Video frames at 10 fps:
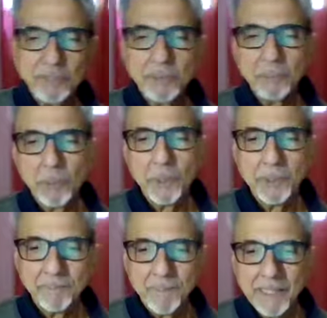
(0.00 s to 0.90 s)
never
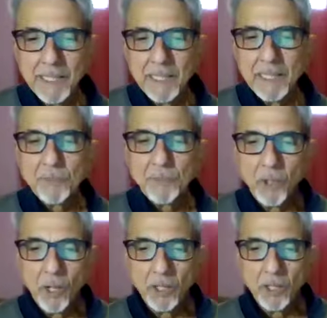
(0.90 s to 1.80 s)
born. If
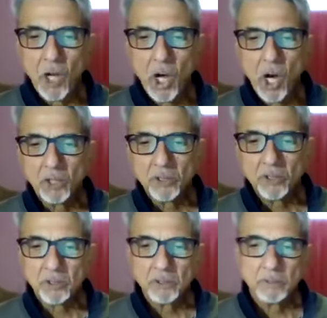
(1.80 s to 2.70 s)
God
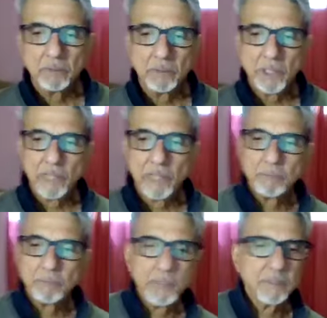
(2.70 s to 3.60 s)
also would have a
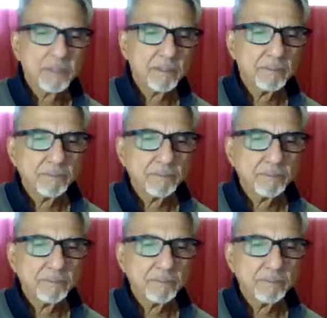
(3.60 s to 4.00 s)
birth,